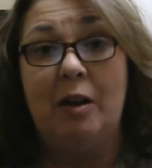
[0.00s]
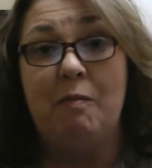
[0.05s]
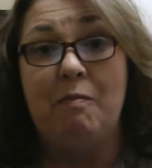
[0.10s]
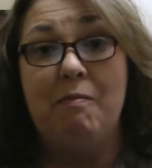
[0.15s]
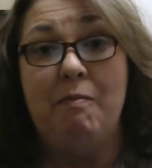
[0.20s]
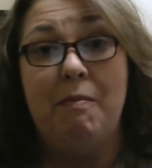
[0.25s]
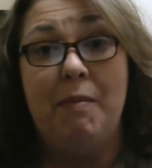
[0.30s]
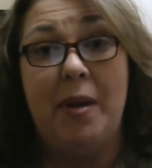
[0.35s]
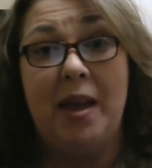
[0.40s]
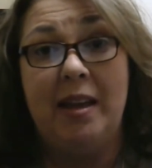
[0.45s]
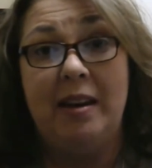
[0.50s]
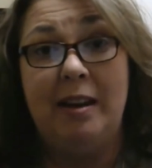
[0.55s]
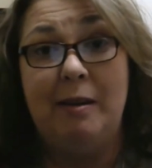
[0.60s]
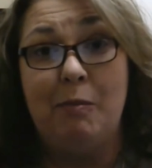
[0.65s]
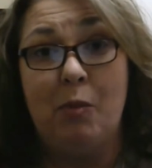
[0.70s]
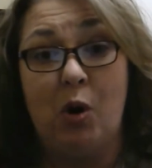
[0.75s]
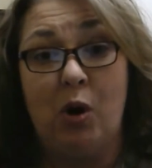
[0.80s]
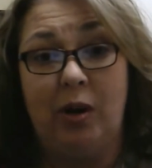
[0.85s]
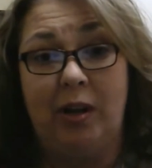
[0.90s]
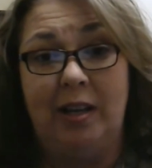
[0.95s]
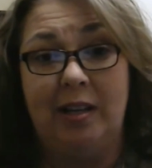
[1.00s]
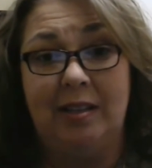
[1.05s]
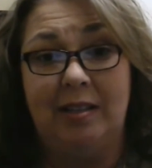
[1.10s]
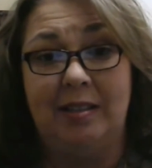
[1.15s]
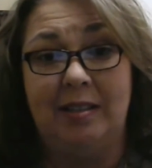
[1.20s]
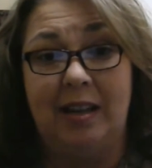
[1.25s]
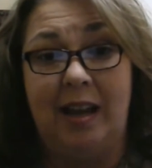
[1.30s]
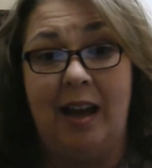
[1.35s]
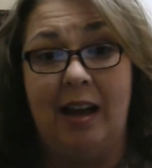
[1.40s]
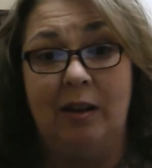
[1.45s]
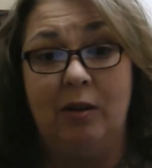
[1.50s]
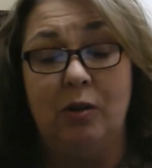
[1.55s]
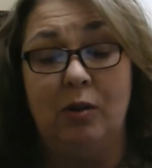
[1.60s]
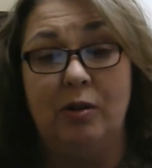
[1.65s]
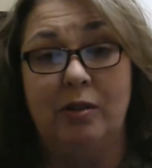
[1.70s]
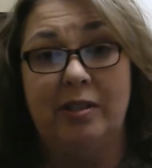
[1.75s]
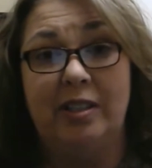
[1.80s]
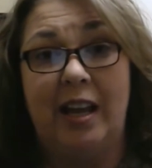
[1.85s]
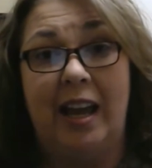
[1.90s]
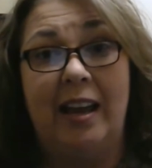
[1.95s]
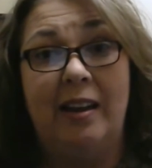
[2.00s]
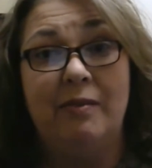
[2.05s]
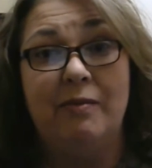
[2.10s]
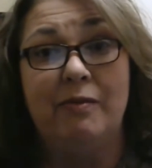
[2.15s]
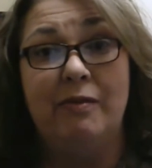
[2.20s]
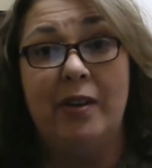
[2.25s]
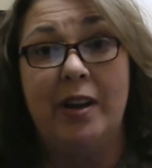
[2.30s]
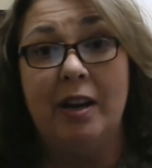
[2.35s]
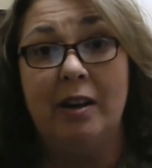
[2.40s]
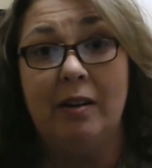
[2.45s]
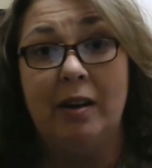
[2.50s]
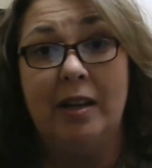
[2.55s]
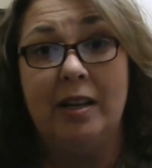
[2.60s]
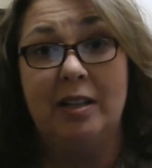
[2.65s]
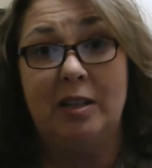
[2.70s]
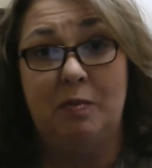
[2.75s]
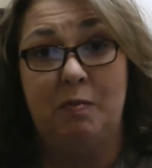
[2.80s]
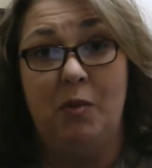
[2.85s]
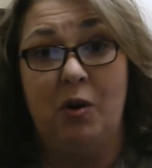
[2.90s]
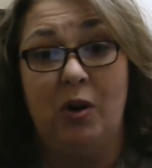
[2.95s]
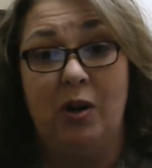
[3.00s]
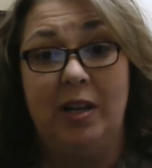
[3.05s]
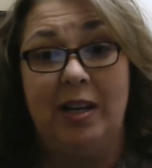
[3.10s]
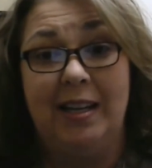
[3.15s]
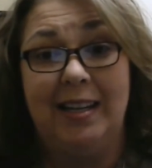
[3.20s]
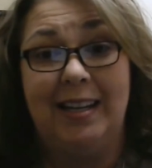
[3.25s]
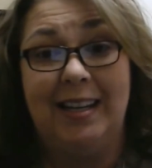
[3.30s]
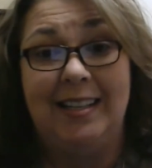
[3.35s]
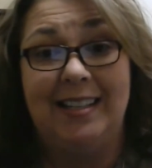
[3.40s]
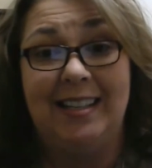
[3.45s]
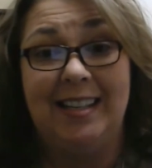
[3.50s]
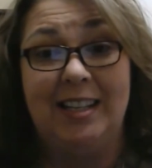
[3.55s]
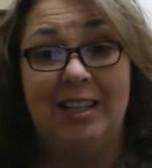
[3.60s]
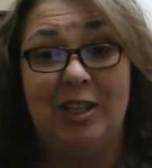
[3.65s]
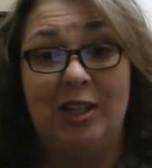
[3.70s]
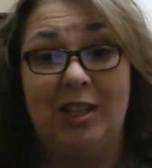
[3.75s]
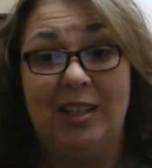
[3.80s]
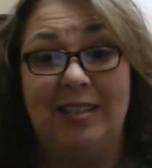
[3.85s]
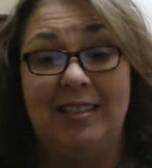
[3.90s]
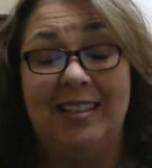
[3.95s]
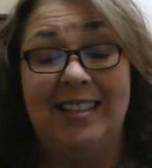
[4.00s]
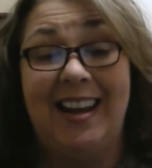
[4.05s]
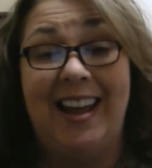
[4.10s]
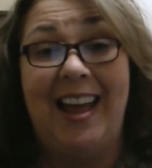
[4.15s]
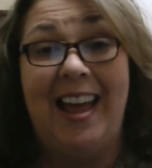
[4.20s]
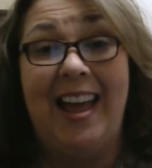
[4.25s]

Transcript: many market cycles and various market conditions.